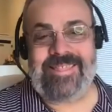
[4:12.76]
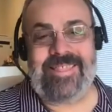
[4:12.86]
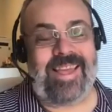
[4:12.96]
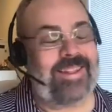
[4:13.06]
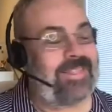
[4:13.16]

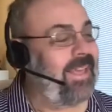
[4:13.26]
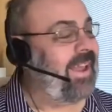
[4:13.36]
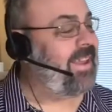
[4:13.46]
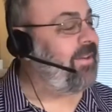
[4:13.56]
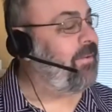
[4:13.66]
And
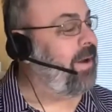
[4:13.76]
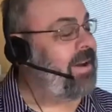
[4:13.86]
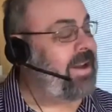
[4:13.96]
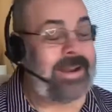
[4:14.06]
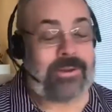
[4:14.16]
thank you,
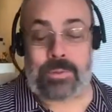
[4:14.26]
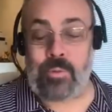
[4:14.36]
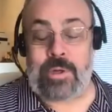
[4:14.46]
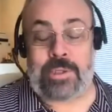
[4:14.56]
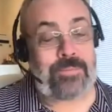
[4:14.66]
Aaron. And just
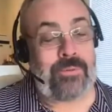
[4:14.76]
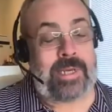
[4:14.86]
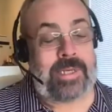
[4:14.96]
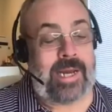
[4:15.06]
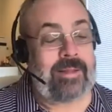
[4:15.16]
want to
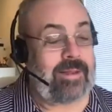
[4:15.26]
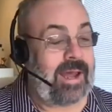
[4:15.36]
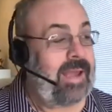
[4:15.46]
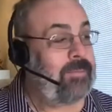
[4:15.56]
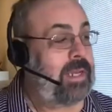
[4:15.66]
point out that
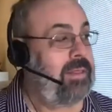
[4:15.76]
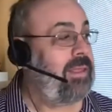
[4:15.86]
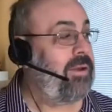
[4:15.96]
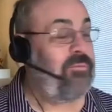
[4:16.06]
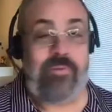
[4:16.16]
I'm in
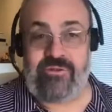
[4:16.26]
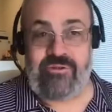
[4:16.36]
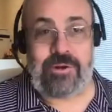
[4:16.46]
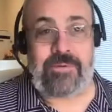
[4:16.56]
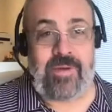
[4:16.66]
the
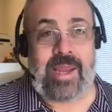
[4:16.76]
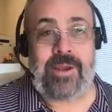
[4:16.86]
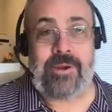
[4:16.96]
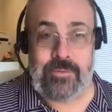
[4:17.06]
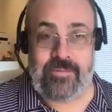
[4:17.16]
original
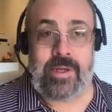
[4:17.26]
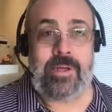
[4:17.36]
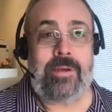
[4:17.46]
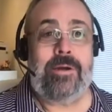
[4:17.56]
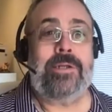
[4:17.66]
Vancouver,
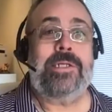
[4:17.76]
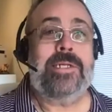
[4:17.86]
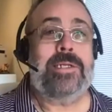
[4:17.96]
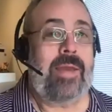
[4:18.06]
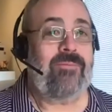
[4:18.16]
not
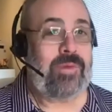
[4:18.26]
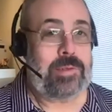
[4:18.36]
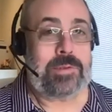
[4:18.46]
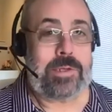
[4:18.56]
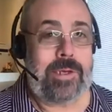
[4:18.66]
in San
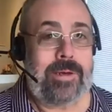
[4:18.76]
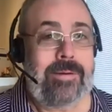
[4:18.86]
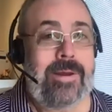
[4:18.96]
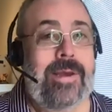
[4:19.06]
Francisco.